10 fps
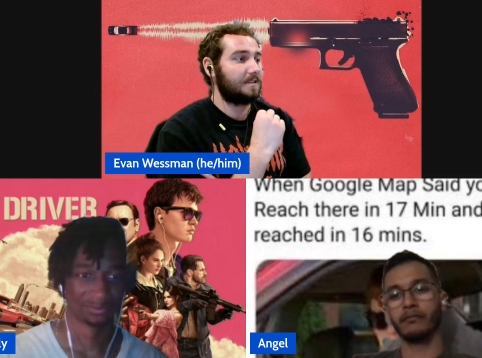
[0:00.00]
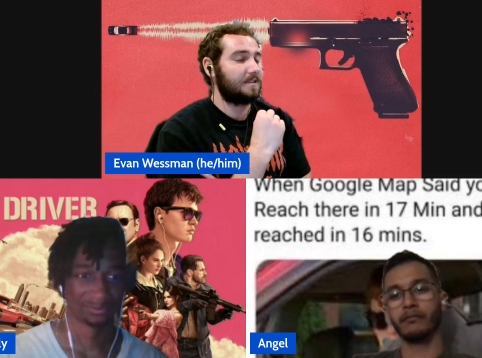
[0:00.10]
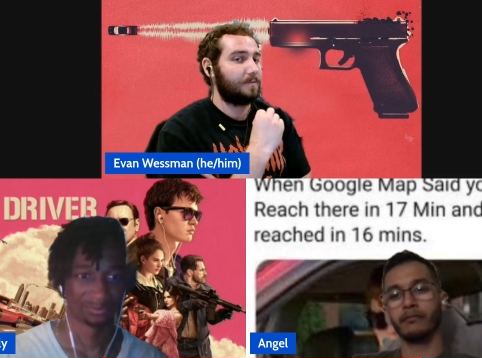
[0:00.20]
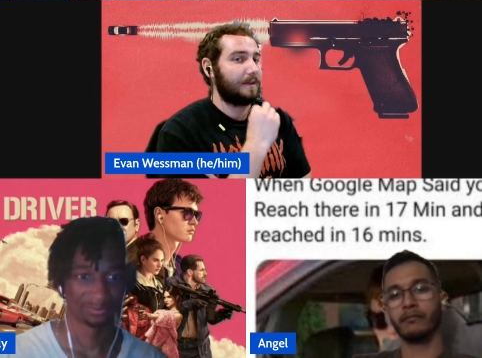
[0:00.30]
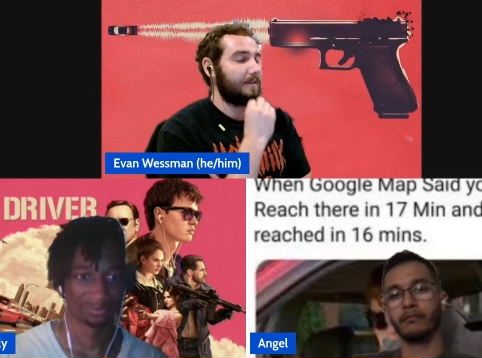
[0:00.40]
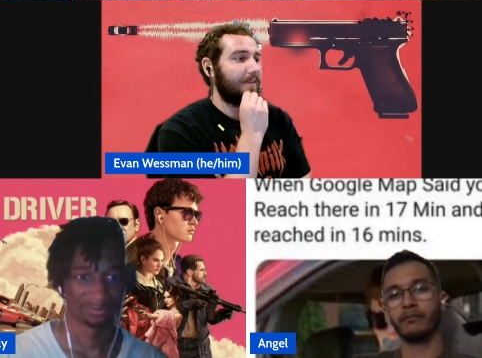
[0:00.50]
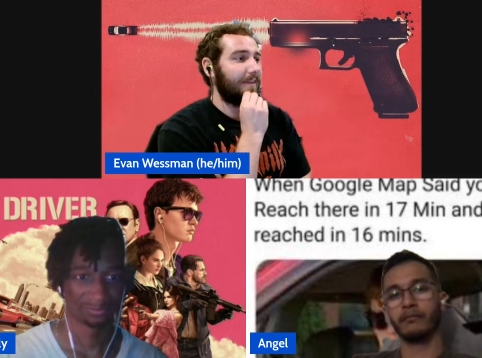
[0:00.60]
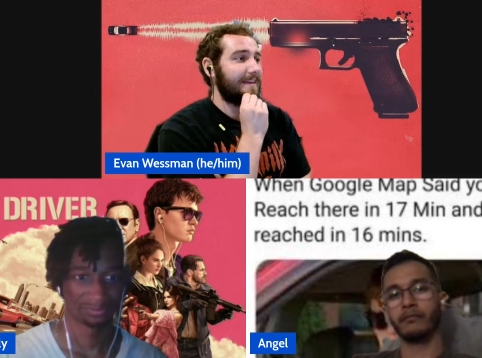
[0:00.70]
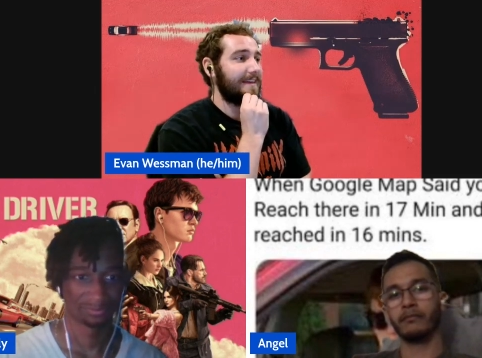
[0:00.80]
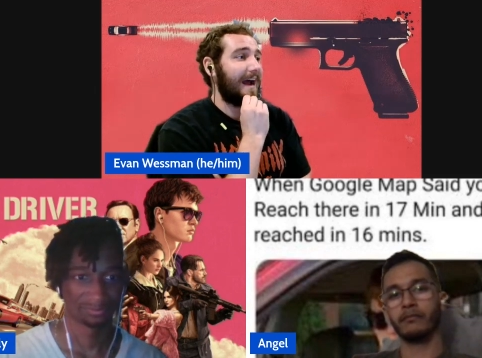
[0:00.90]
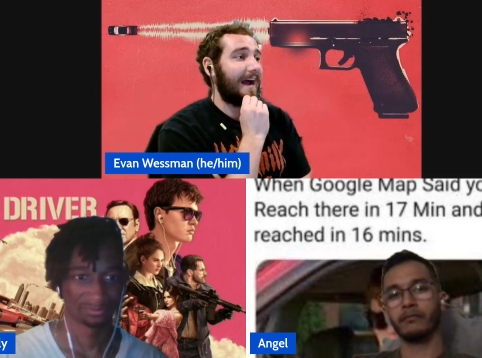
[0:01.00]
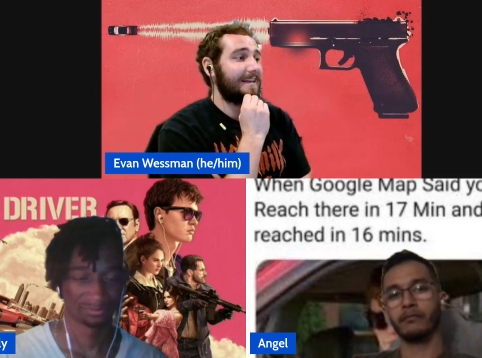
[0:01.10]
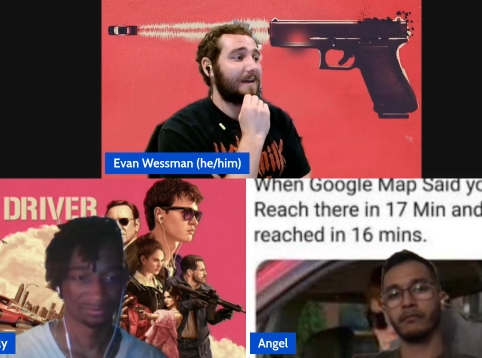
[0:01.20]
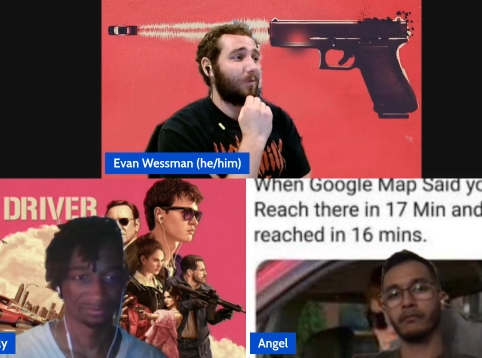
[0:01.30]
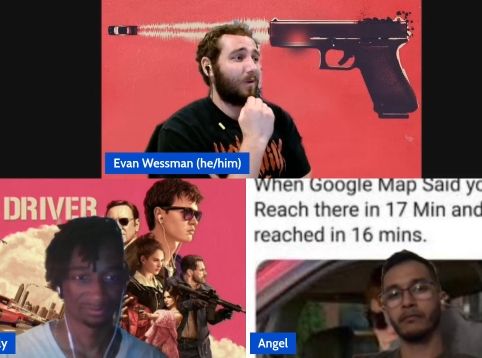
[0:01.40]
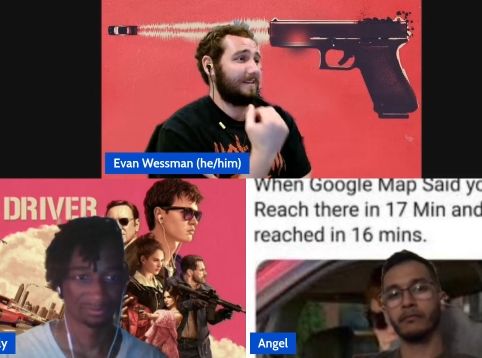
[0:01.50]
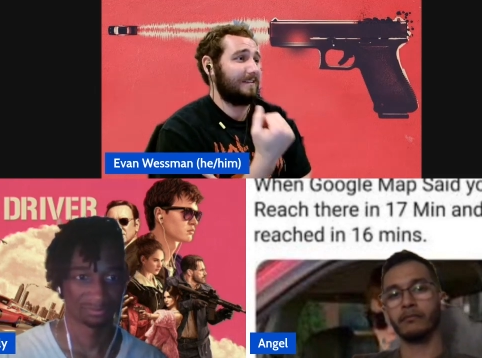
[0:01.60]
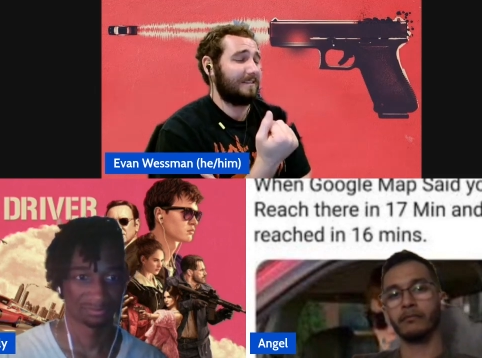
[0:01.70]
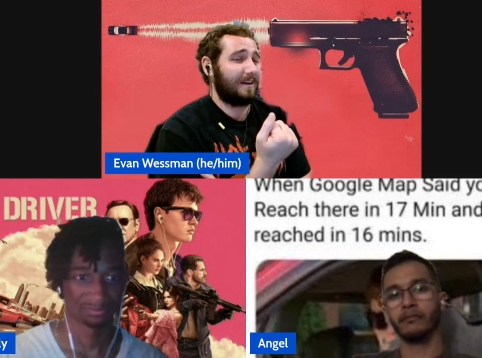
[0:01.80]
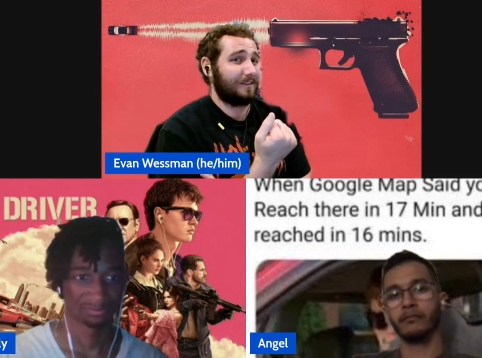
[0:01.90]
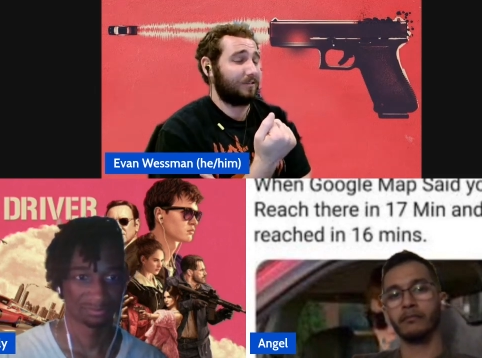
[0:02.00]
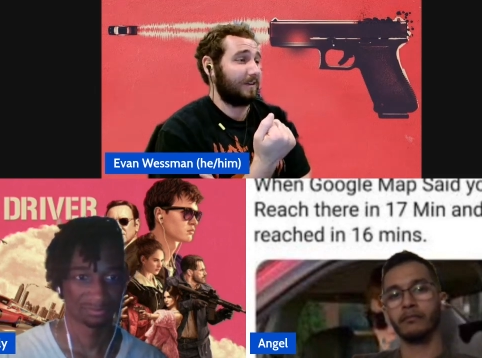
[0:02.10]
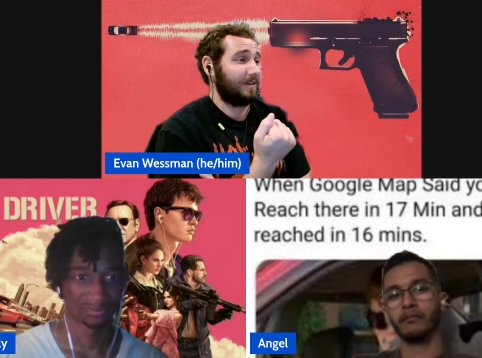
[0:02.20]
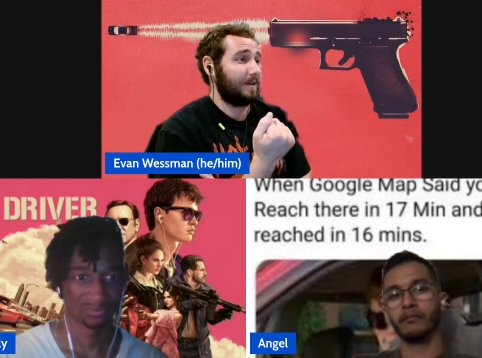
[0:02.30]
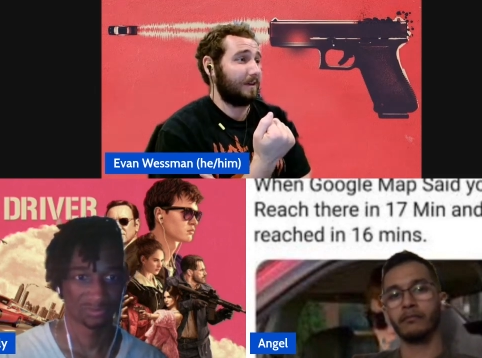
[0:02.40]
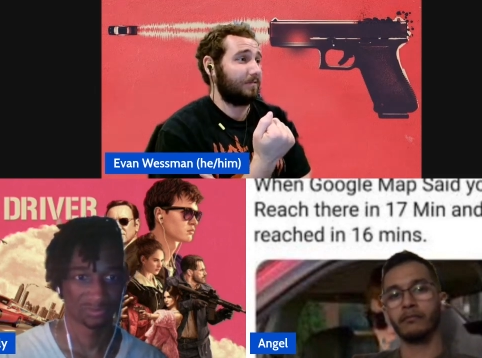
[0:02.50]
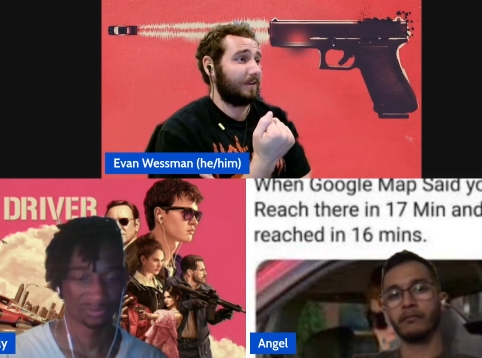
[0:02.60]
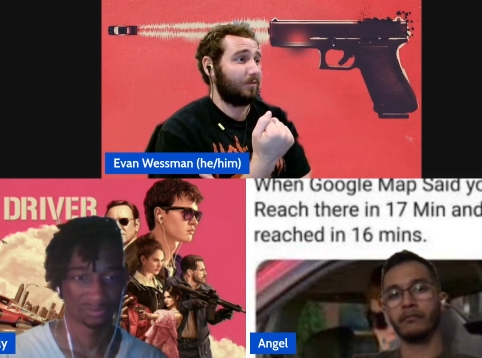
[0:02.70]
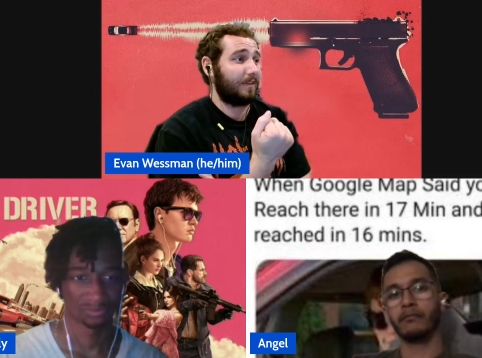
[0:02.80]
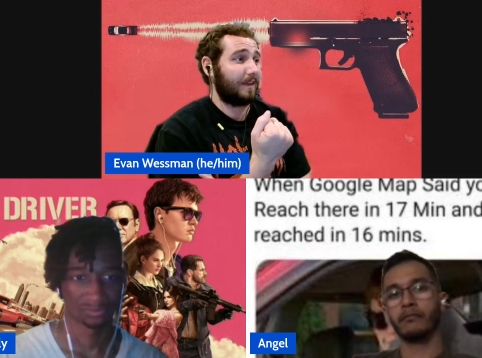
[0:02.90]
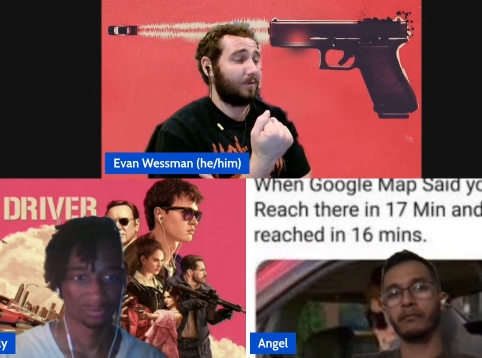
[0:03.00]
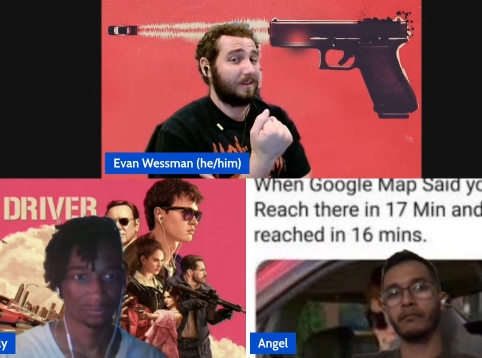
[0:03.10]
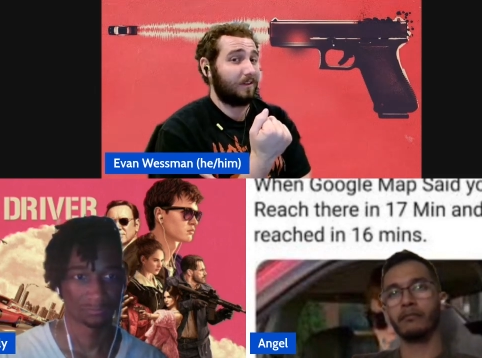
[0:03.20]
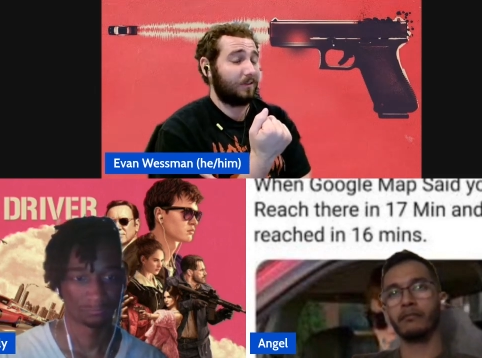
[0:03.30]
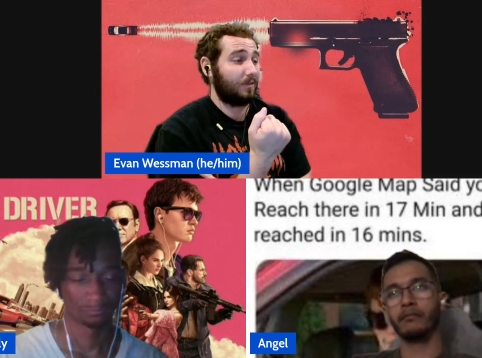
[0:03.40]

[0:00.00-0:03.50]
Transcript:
Speaker 1: be, then like yeah, I get why he's not trying to make friends with anyone. He doesn't.